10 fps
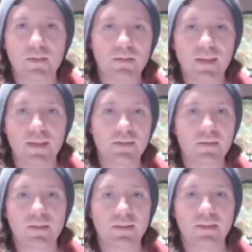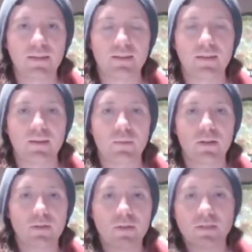It can't do anything, but
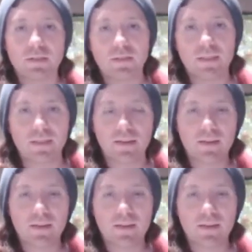eventually